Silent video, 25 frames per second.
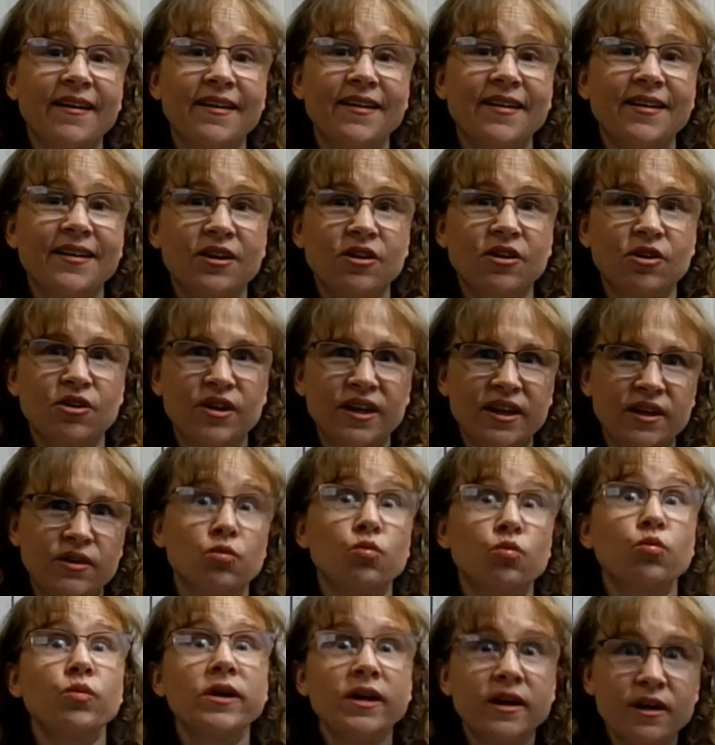You know, like the
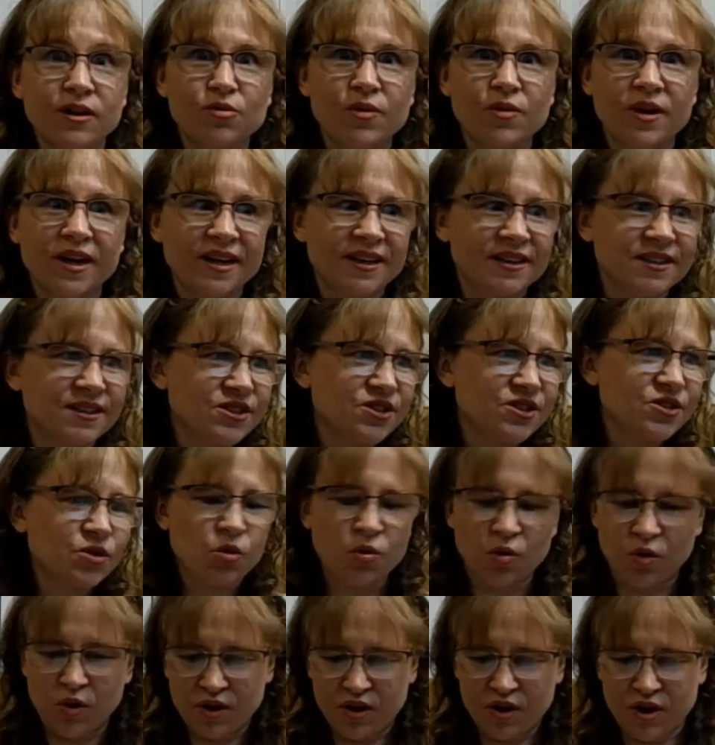real ones
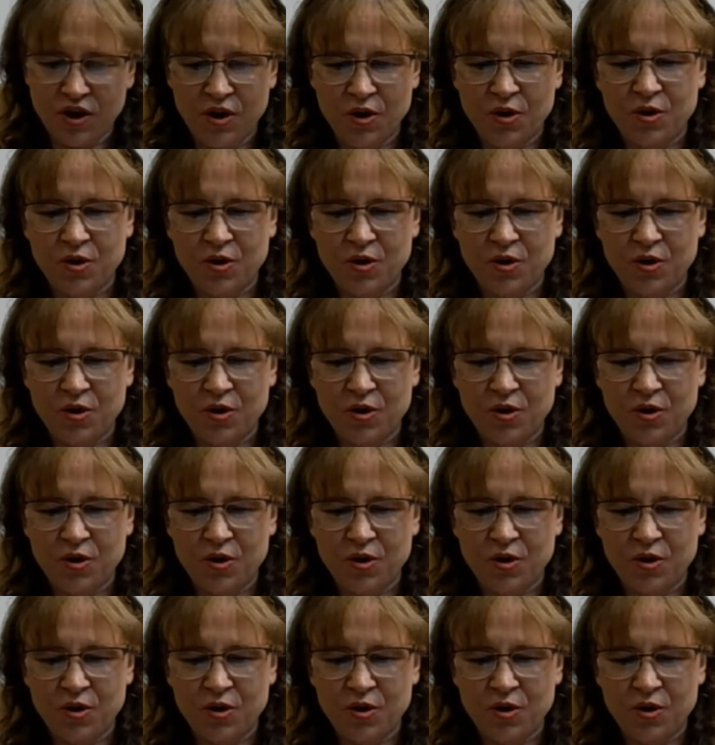or